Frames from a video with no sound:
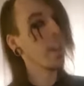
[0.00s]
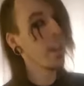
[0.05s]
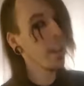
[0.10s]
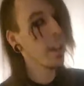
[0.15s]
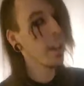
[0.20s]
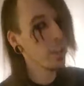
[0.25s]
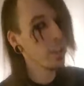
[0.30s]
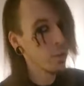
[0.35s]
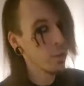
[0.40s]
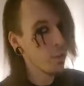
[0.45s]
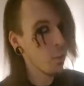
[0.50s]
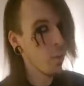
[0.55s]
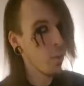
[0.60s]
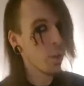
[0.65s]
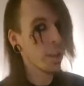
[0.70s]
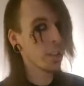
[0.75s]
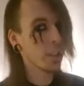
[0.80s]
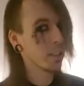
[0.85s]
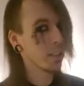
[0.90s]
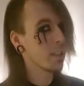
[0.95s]
and you
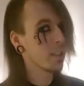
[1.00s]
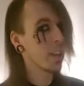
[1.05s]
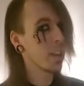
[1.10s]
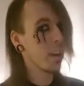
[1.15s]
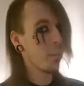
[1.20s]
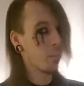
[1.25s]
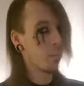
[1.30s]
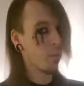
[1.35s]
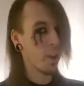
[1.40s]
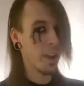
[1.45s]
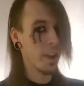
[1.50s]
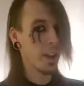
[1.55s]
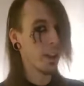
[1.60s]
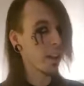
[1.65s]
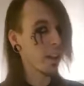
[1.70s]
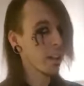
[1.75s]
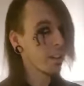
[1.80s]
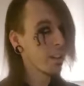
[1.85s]
wanting to say I'm right